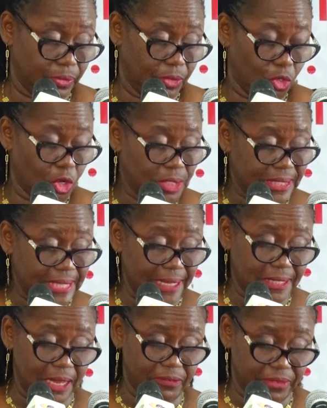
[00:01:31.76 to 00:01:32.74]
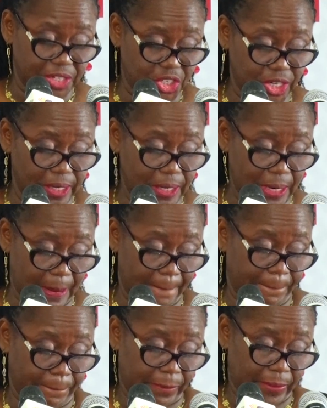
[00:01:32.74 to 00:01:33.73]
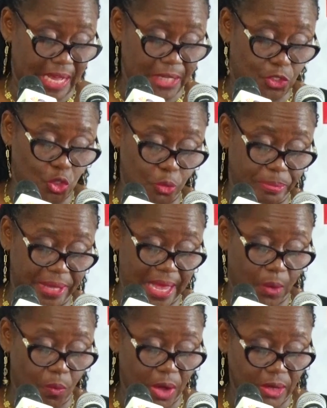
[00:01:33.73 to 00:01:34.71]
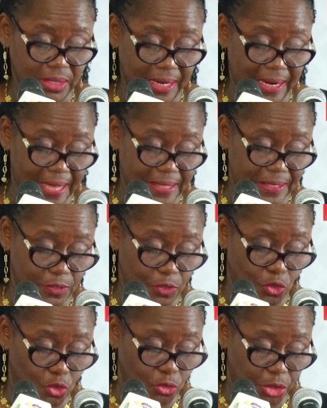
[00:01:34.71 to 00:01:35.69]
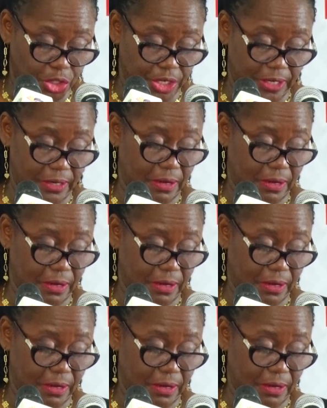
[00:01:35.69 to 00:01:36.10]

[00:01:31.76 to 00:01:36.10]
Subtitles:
Your stated vision is to be a world-class institution